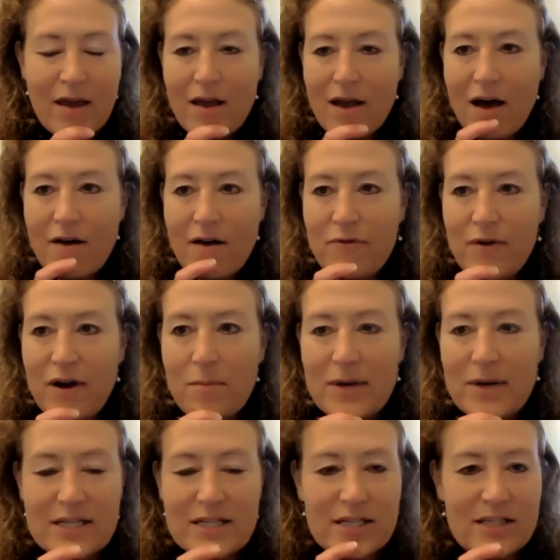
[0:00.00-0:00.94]
a fair
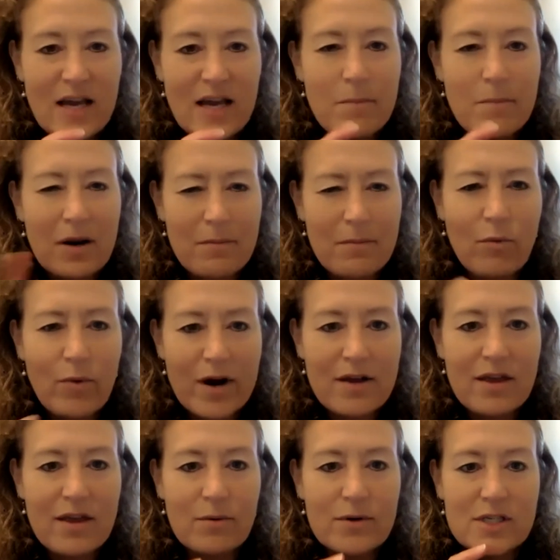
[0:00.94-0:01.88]
bit to say, but I'm
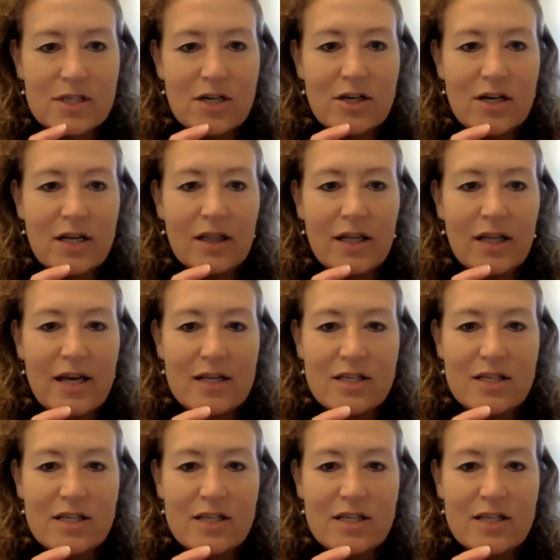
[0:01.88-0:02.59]
aware that we're starting late.